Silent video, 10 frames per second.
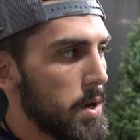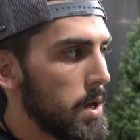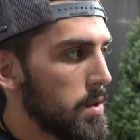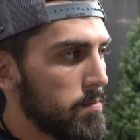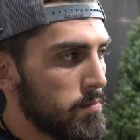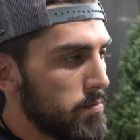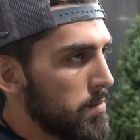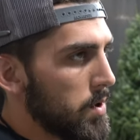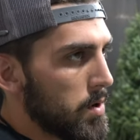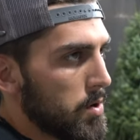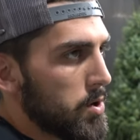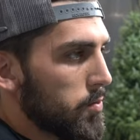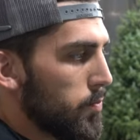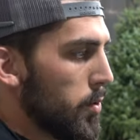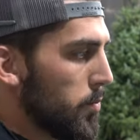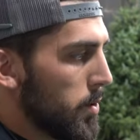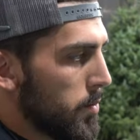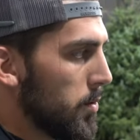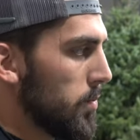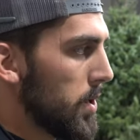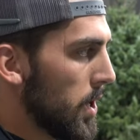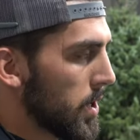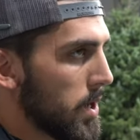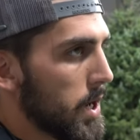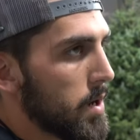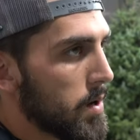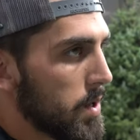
And you know, you're just boom, boom, boom, knocking it out.